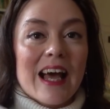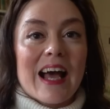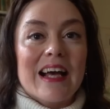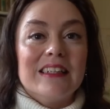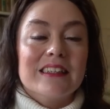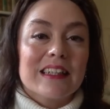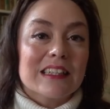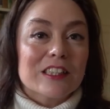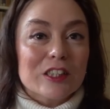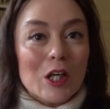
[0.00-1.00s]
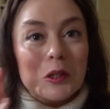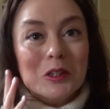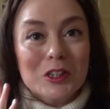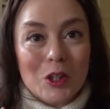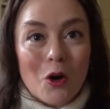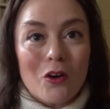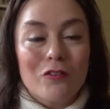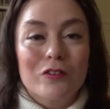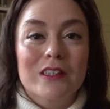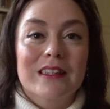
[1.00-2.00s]
and they're so
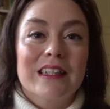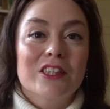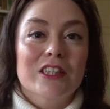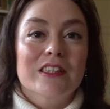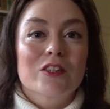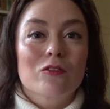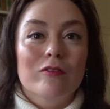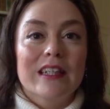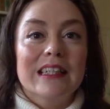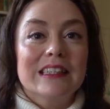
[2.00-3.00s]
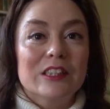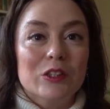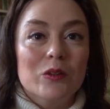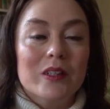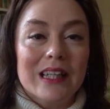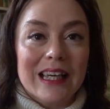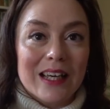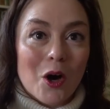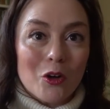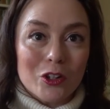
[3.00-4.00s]
soft, they're just really
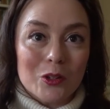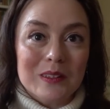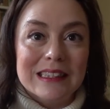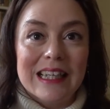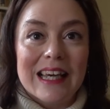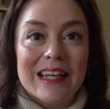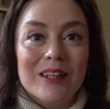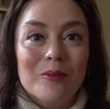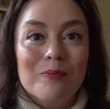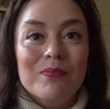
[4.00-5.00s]
soothing on your skin.